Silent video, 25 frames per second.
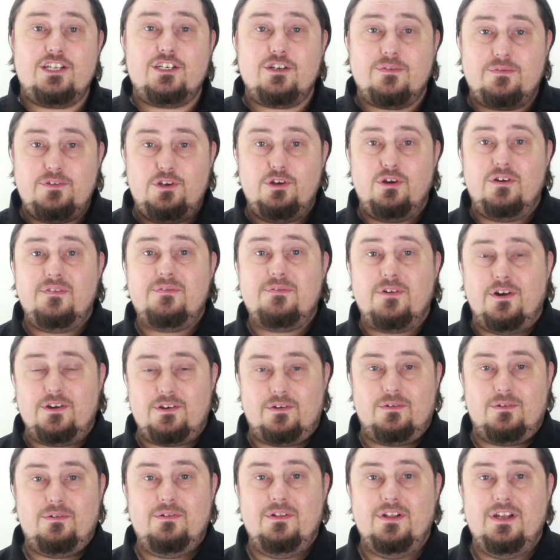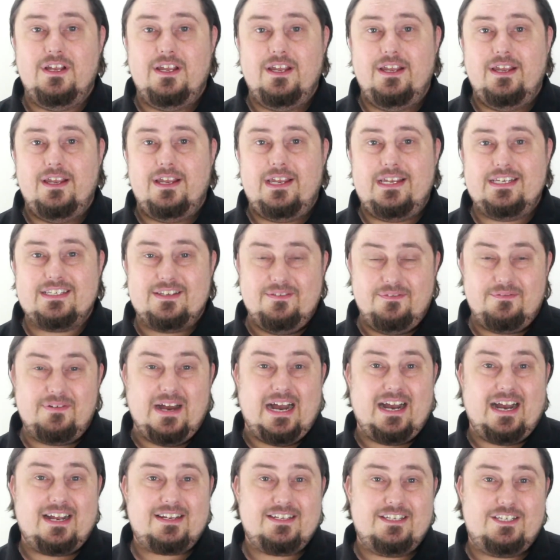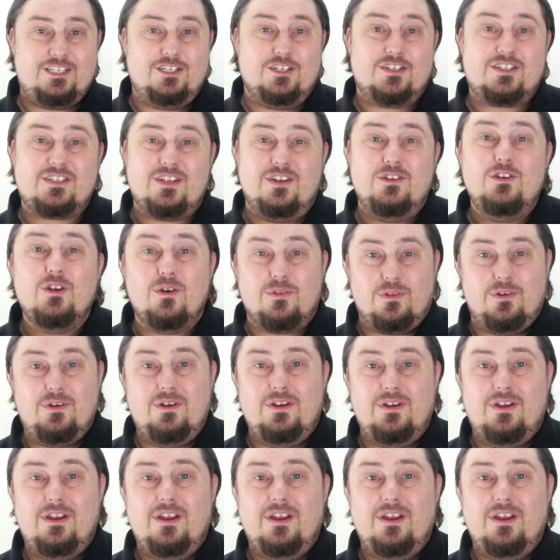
of your funnel is in fact just another